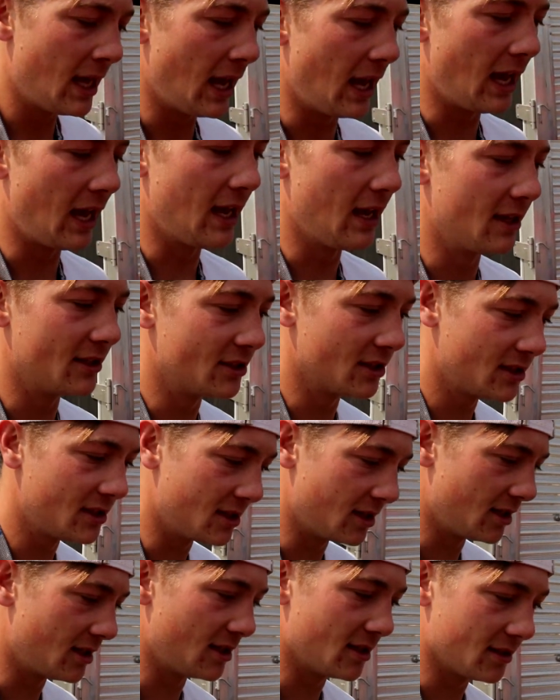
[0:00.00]

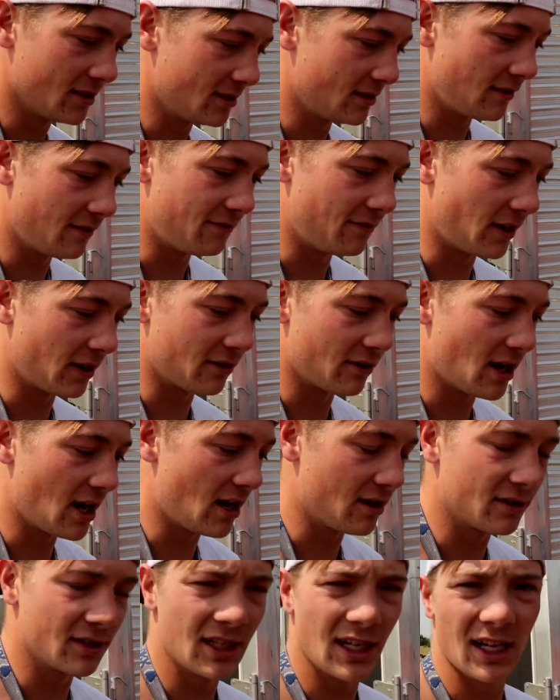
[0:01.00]
just a fun
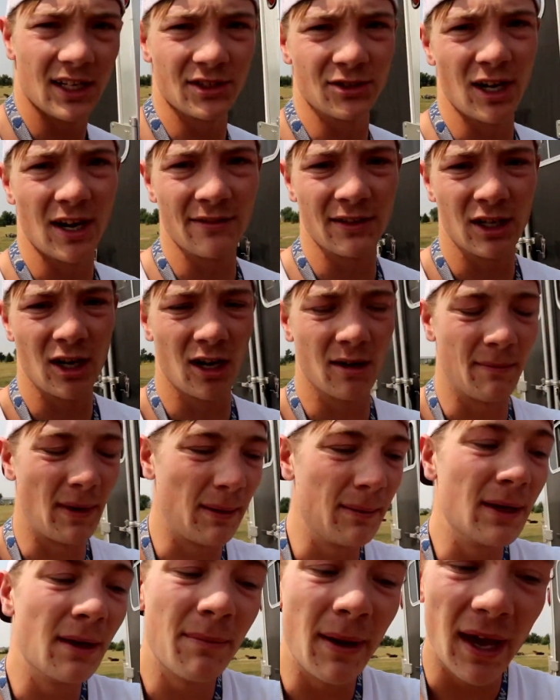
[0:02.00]
around driving car,
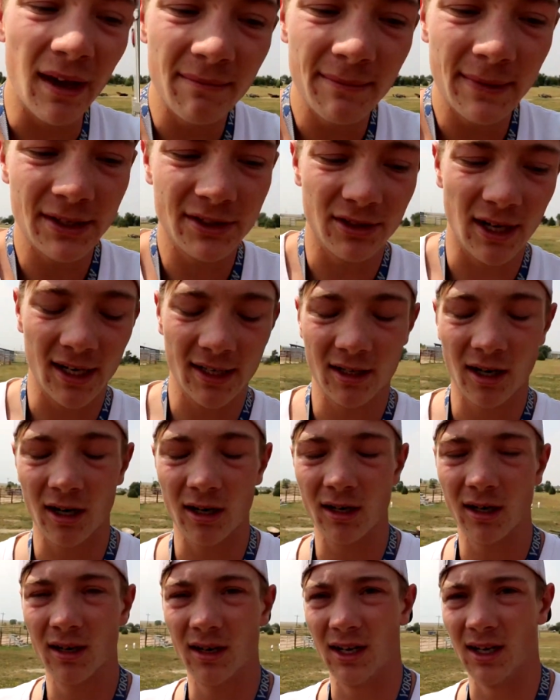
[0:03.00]
maybe a pavement track
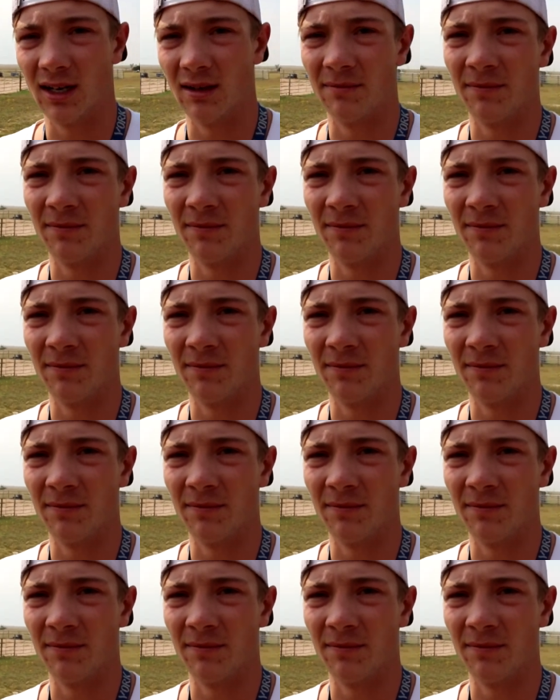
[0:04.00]
car.